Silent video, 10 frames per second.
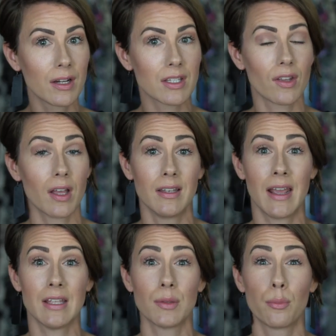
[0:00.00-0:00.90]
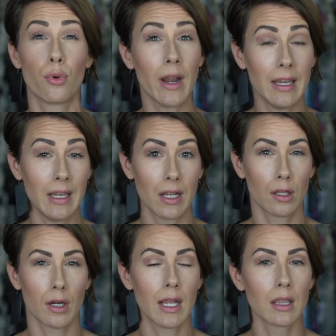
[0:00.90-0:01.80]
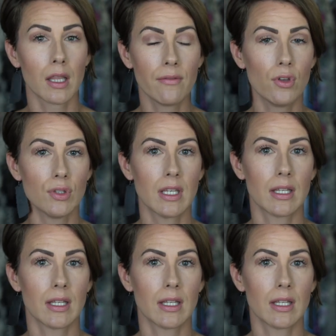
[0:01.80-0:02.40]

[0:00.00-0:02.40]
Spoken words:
It's a nice brightening color. I love using